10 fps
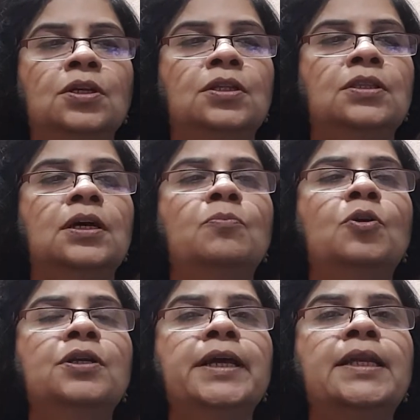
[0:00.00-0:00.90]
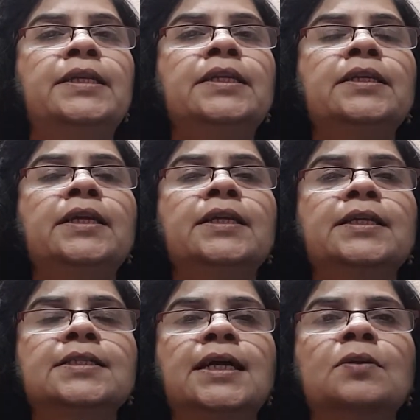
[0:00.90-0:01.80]
The mortality rate,
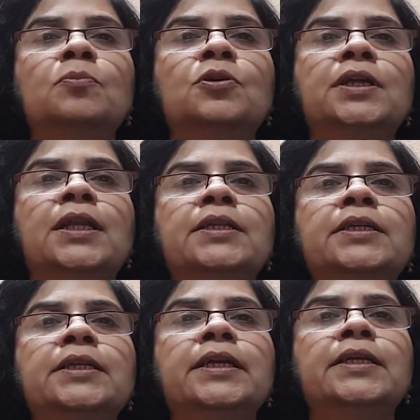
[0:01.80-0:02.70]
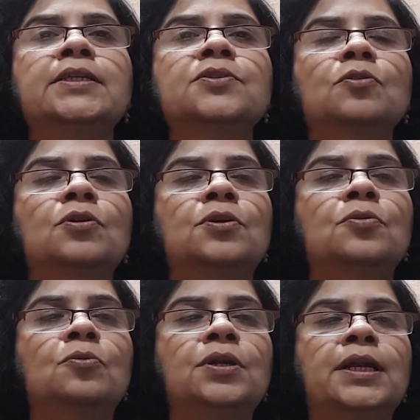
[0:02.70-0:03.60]
exact mortality rate, is not
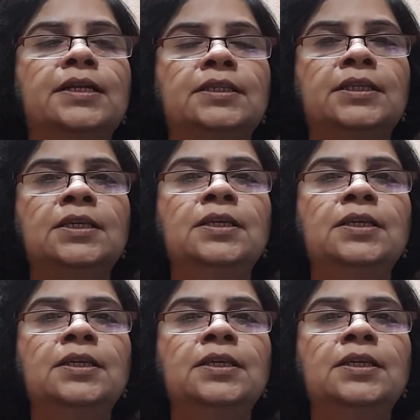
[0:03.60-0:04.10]
known at the